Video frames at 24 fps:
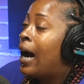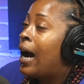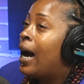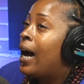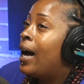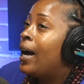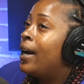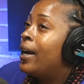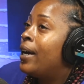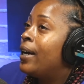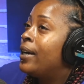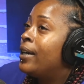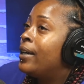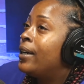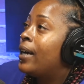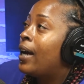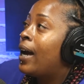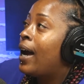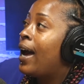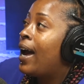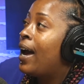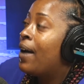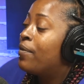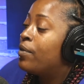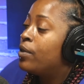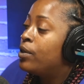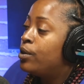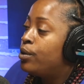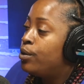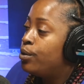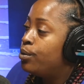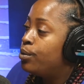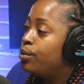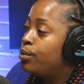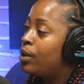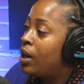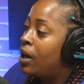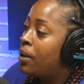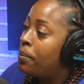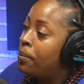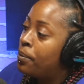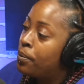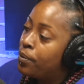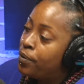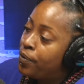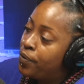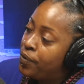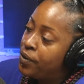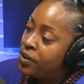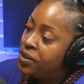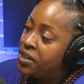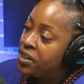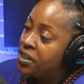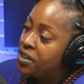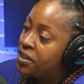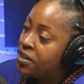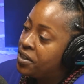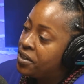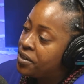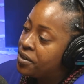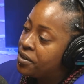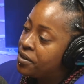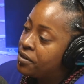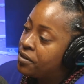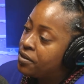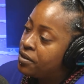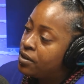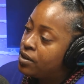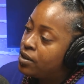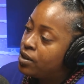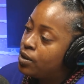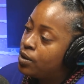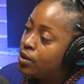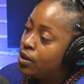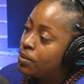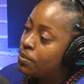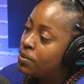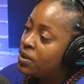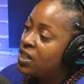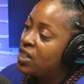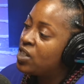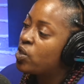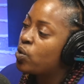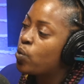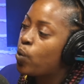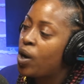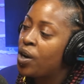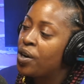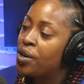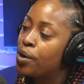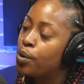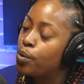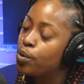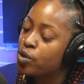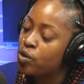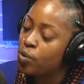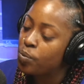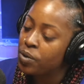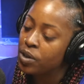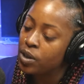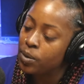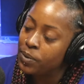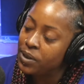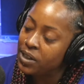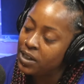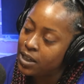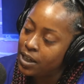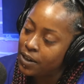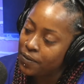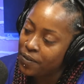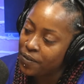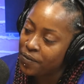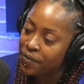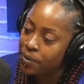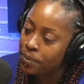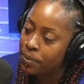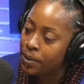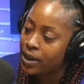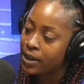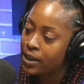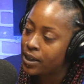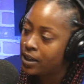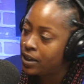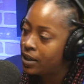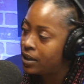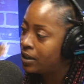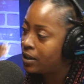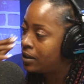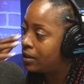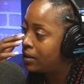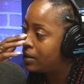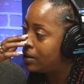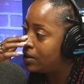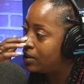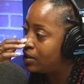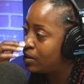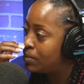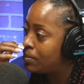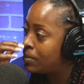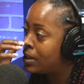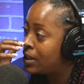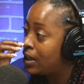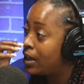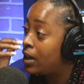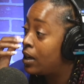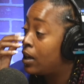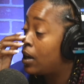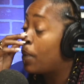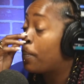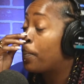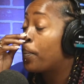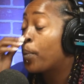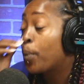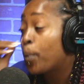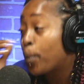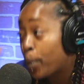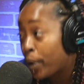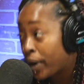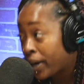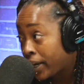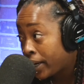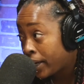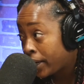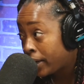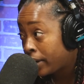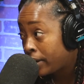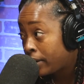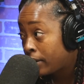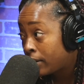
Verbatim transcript: I have a dude I've been with 15 years. Yeah. You see what I'm saying? So I know it's gonna be a little bit different from my kid. You see what I'm saying? Yeah. Praying. Yeah.